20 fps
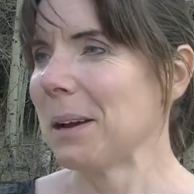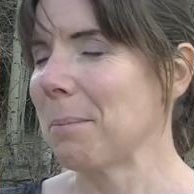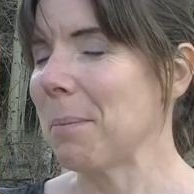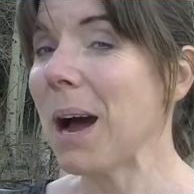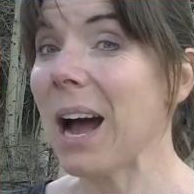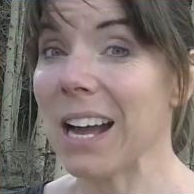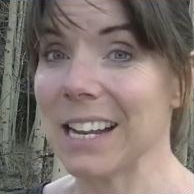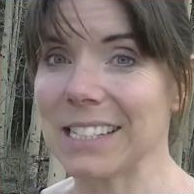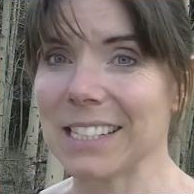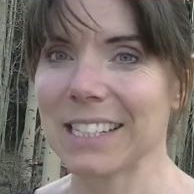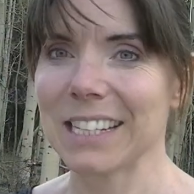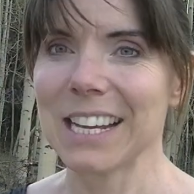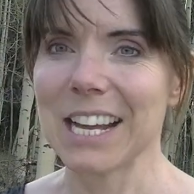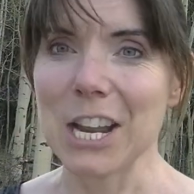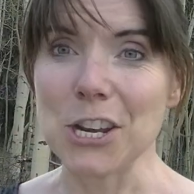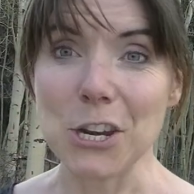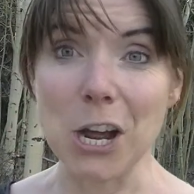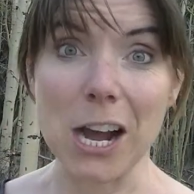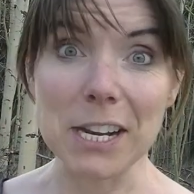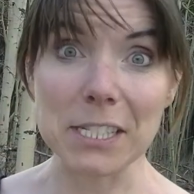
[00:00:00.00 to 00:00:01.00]
But
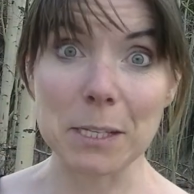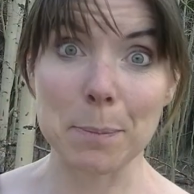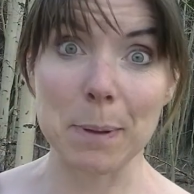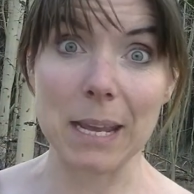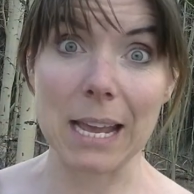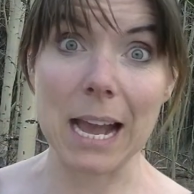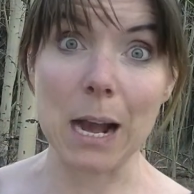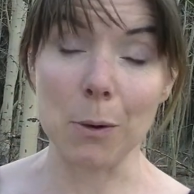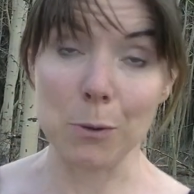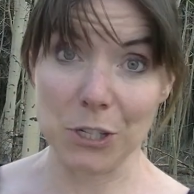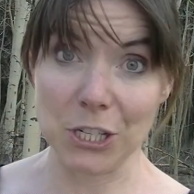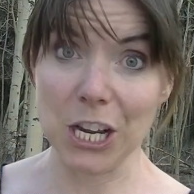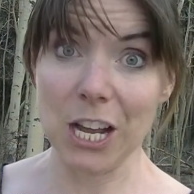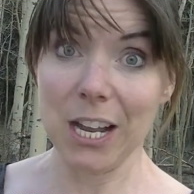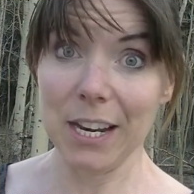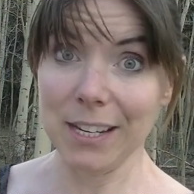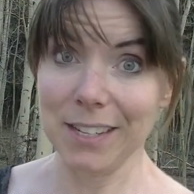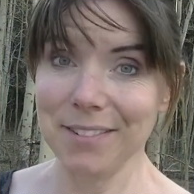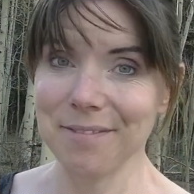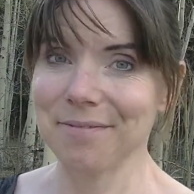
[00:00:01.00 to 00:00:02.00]
not to be
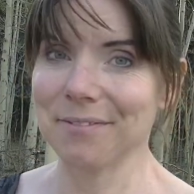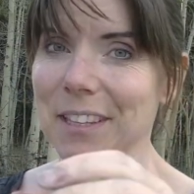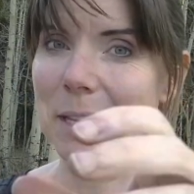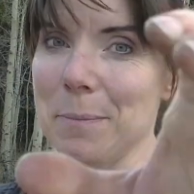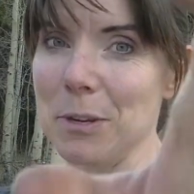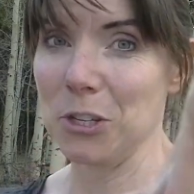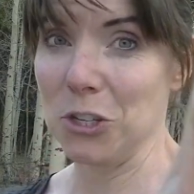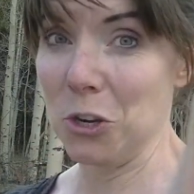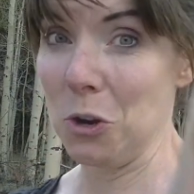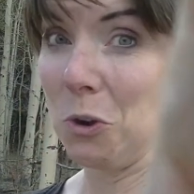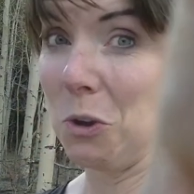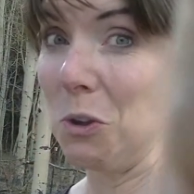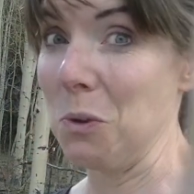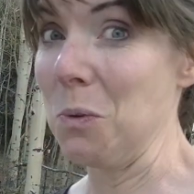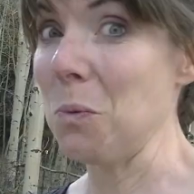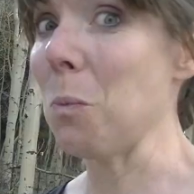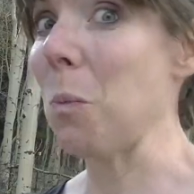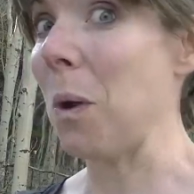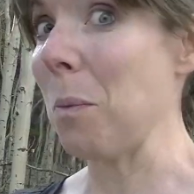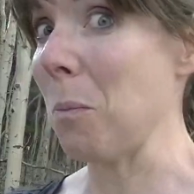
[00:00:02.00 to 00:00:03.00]
outdone, let me show
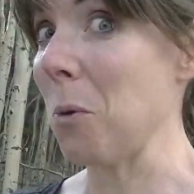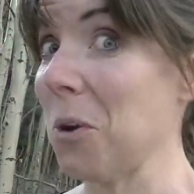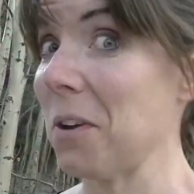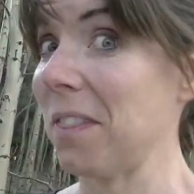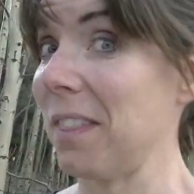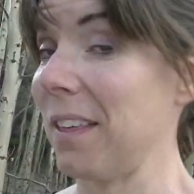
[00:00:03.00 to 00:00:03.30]
you one more